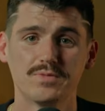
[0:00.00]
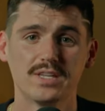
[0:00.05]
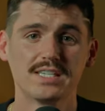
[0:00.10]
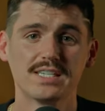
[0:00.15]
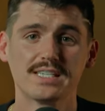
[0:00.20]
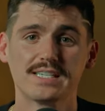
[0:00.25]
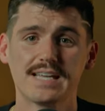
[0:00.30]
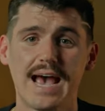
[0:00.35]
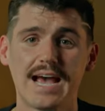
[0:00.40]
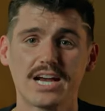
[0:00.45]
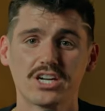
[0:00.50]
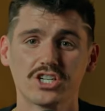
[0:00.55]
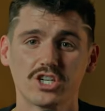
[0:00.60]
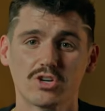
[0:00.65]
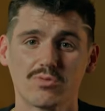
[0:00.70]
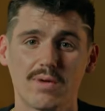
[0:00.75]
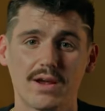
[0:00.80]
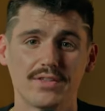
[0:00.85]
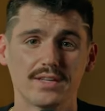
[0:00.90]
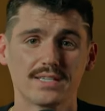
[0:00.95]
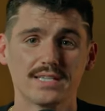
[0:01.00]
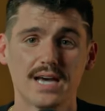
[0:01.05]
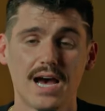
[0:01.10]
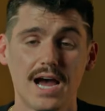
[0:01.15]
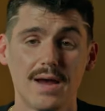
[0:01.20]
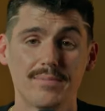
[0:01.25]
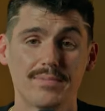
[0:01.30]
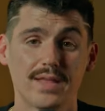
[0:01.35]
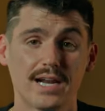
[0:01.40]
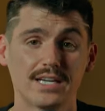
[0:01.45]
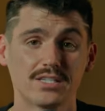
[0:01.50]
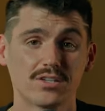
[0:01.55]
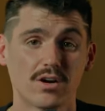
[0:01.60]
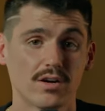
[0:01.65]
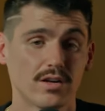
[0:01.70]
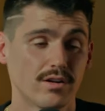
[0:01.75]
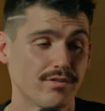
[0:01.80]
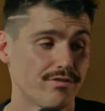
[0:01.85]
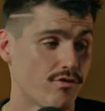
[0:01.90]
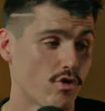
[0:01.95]
This is actually around the time that I
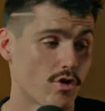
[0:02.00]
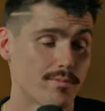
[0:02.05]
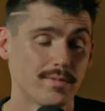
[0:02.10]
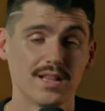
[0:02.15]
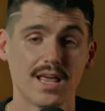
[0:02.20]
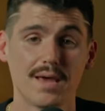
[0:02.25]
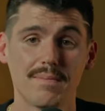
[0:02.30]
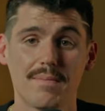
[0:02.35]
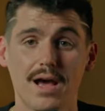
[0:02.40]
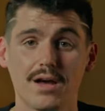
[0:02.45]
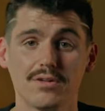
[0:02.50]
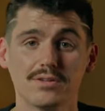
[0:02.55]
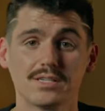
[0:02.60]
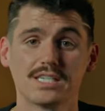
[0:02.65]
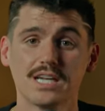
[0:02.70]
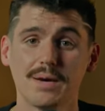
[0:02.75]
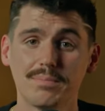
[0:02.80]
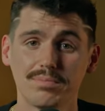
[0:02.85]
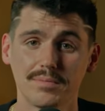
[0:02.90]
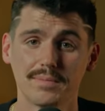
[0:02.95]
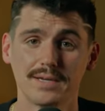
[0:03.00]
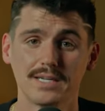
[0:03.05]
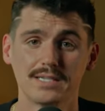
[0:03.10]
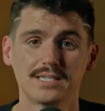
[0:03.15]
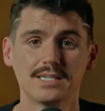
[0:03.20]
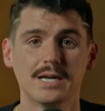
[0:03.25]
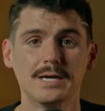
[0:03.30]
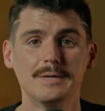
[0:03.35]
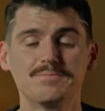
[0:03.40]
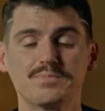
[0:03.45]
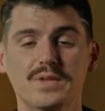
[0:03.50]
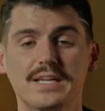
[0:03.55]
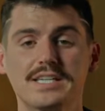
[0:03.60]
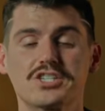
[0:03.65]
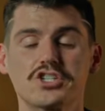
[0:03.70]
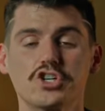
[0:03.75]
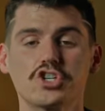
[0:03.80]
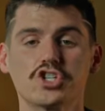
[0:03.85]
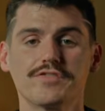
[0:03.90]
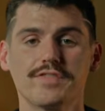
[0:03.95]
started to formulate my own supplements in
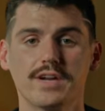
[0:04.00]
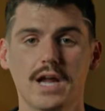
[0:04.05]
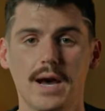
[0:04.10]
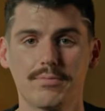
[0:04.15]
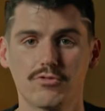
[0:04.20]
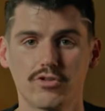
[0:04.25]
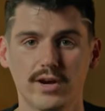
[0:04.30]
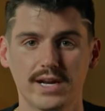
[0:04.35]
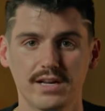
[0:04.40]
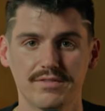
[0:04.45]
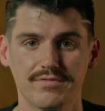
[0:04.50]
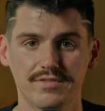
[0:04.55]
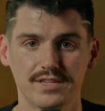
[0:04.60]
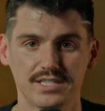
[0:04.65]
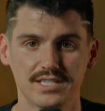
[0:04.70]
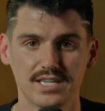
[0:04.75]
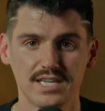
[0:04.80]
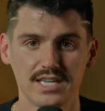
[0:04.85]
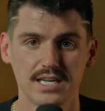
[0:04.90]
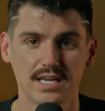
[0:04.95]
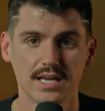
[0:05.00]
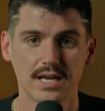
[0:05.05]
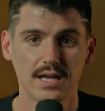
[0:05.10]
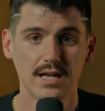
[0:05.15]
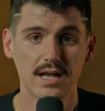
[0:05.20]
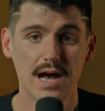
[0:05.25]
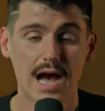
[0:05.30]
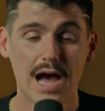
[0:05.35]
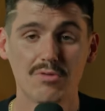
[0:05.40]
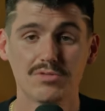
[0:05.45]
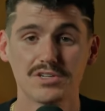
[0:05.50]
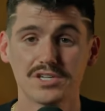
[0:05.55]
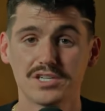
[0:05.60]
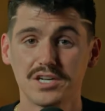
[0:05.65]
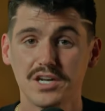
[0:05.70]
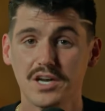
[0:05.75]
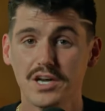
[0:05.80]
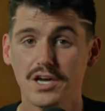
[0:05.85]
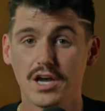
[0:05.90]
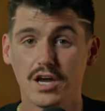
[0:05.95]
search of an upgraded physique. I
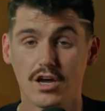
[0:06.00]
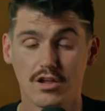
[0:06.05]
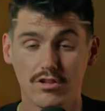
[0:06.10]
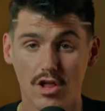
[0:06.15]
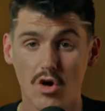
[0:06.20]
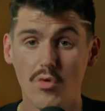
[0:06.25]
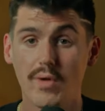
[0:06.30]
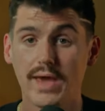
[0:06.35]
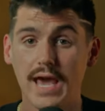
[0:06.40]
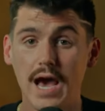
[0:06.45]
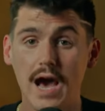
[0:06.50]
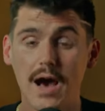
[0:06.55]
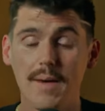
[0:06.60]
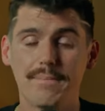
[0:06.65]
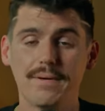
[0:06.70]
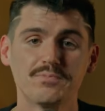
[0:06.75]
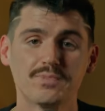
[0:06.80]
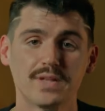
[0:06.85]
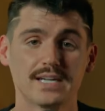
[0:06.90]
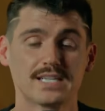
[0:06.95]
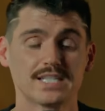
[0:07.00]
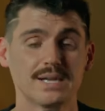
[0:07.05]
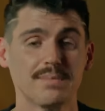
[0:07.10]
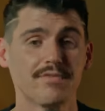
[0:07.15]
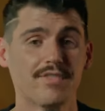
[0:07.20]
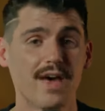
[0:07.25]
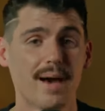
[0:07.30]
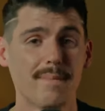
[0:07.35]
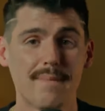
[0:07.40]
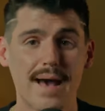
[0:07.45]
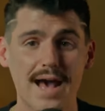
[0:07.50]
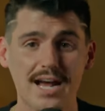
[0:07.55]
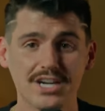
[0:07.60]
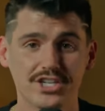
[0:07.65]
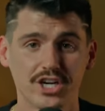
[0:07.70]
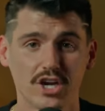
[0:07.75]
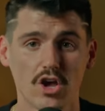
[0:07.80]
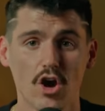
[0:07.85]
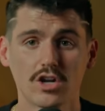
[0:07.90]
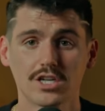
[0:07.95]
was glowing up, and some of that
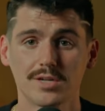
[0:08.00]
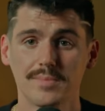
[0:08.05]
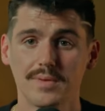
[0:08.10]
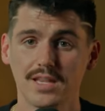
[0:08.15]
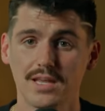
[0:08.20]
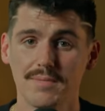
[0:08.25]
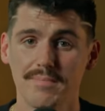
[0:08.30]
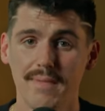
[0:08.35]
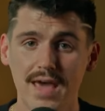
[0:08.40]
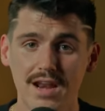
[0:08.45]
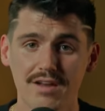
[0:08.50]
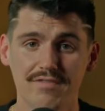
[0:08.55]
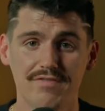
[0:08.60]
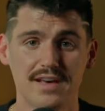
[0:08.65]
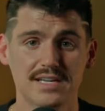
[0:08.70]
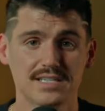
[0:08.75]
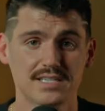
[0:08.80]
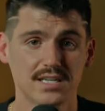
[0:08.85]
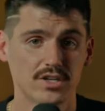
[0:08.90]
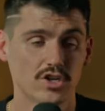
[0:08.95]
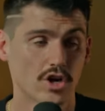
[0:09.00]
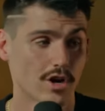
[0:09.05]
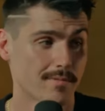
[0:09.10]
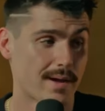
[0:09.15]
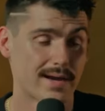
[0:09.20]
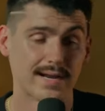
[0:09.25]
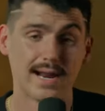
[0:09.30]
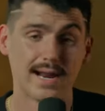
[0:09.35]
magic ultimately manifested during my